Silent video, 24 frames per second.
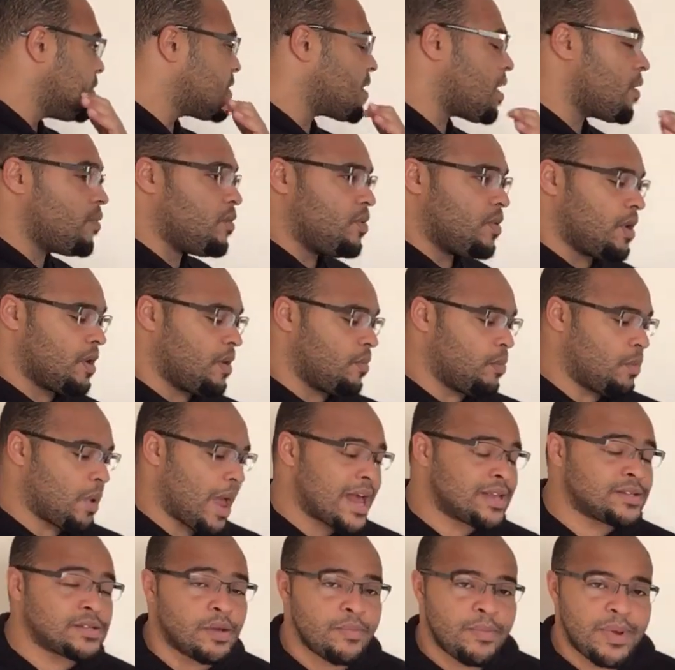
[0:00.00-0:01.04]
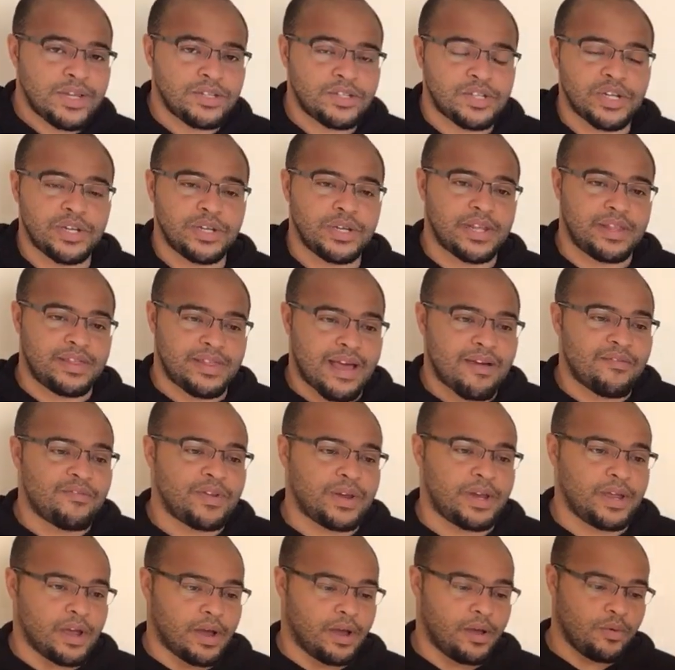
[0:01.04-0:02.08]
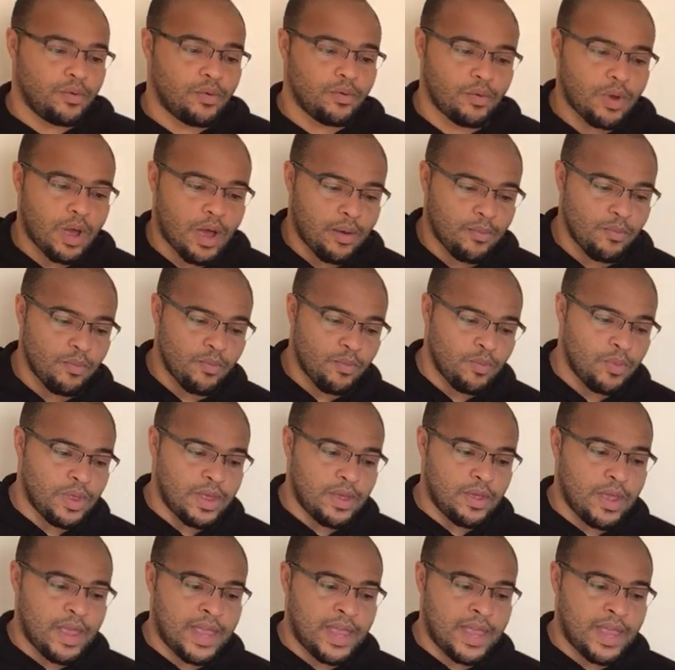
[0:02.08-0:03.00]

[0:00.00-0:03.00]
So, uh, as I mentioned in that video, um,